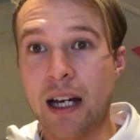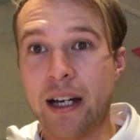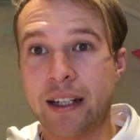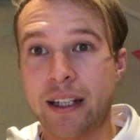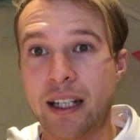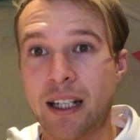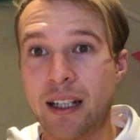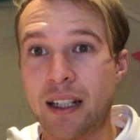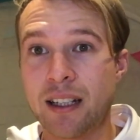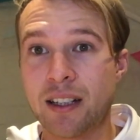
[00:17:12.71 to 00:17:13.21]

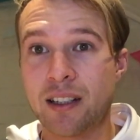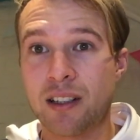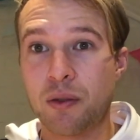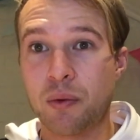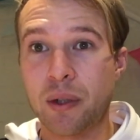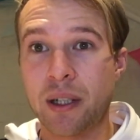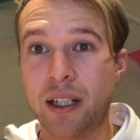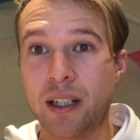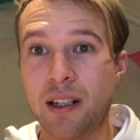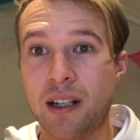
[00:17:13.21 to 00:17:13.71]

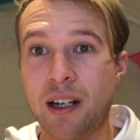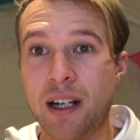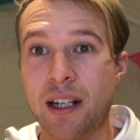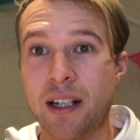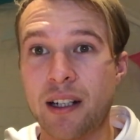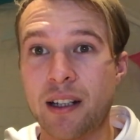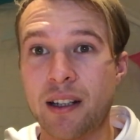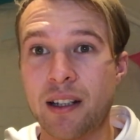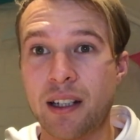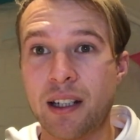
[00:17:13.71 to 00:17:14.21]

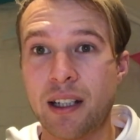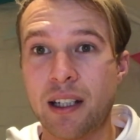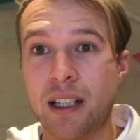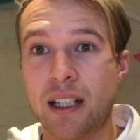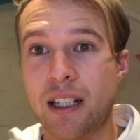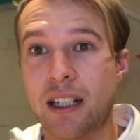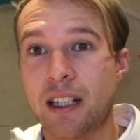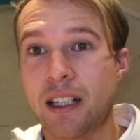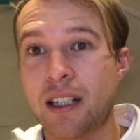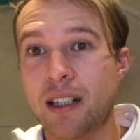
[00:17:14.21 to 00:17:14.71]
Achilles29 in
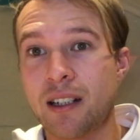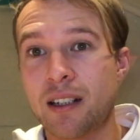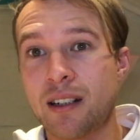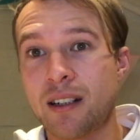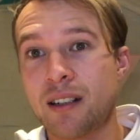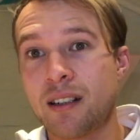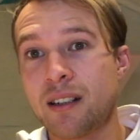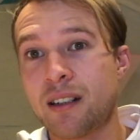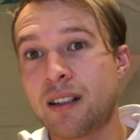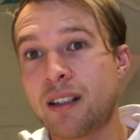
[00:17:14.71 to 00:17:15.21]

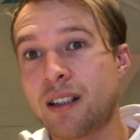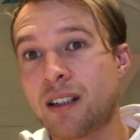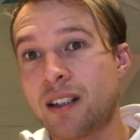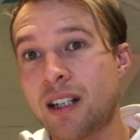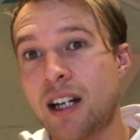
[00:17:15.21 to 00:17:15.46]
the